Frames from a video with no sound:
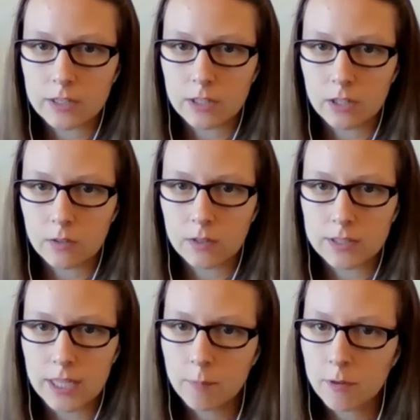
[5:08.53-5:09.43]
All right,
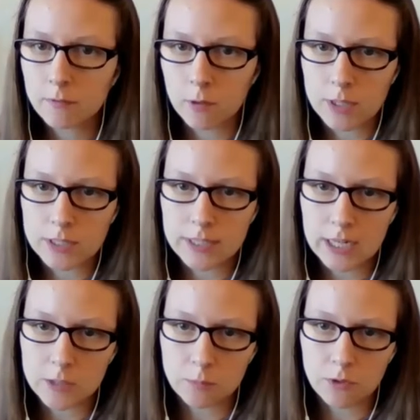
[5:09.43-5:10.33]
so the site
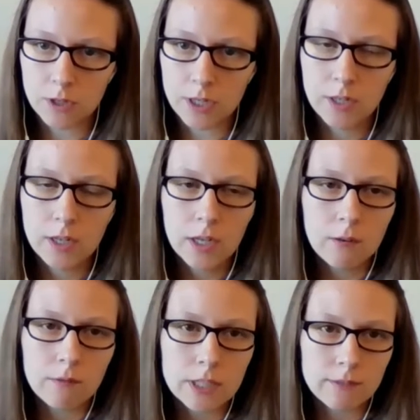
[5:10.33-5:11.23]
performance
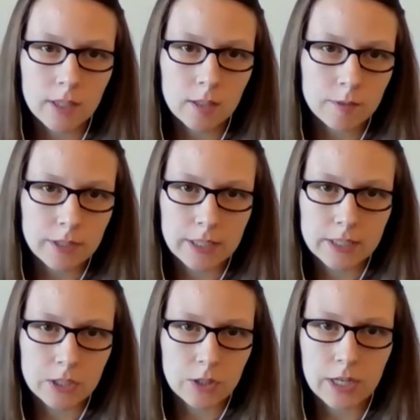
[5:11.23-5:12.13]
dashboard, we
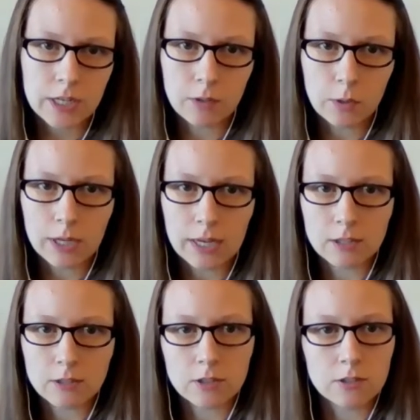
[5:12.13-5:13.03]
developed this to try to give
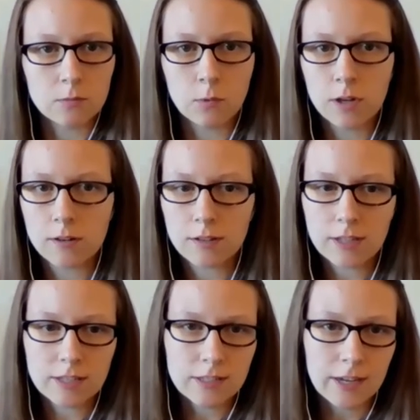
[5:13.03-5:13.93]
you guys just
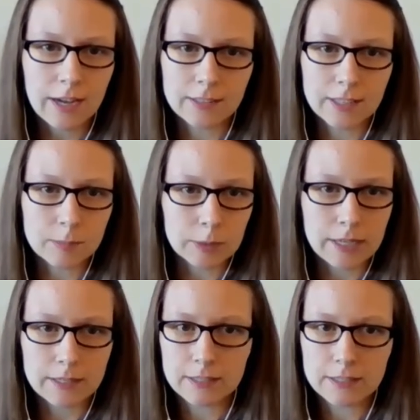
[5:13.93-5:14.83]
one easy to
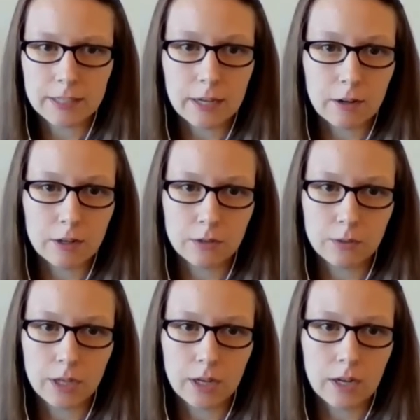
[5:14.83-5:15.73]
access place to see
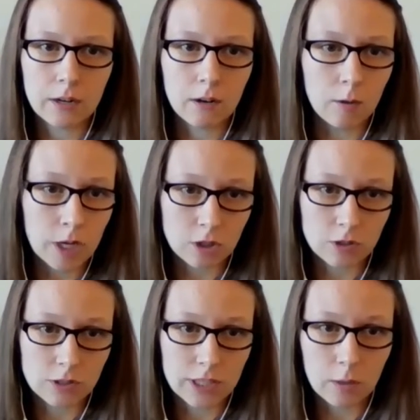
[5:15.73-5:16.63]
how you're doing on
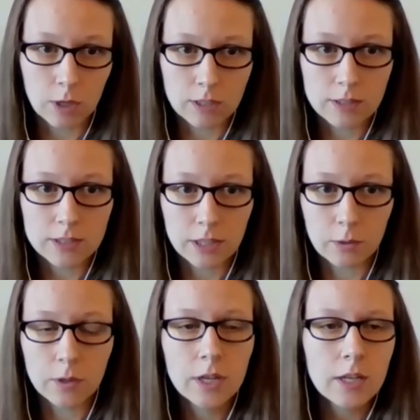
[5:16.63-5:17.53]
all measures at
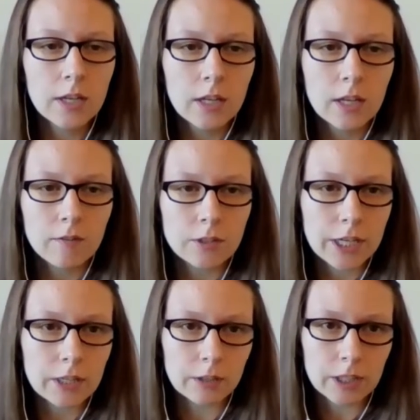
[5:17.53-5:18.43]
once. So
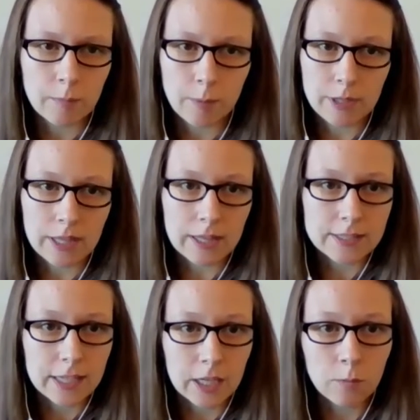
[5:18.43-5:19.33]
if you take a look at
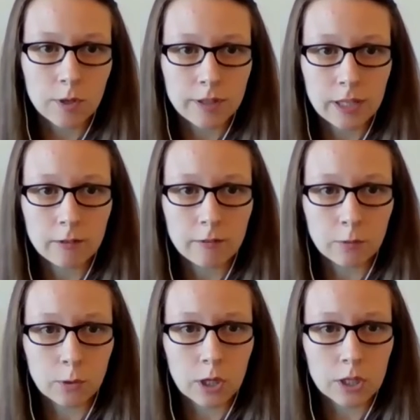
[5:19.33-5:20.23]
maybe that second one
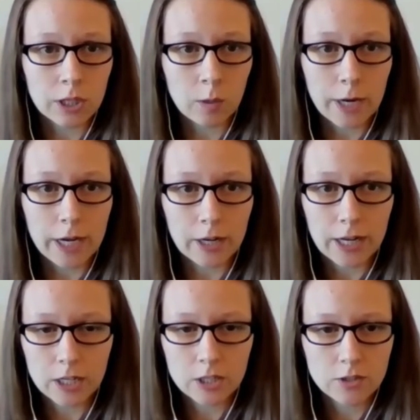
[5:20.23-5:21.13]
there for
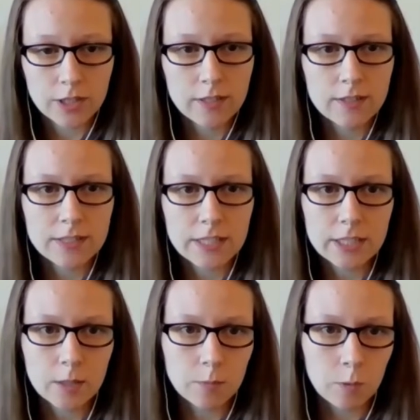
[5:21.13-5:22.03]
adult minor head
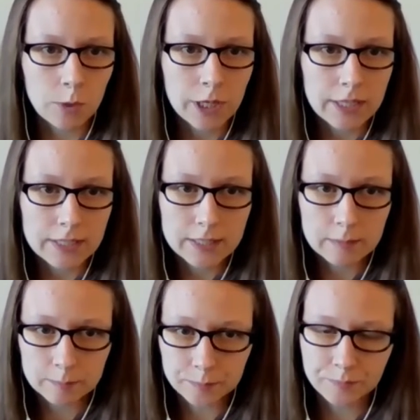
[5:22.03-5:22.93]
injury, CT
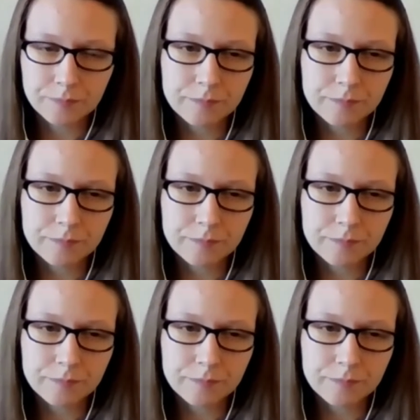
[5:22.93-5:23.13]
appropriateness,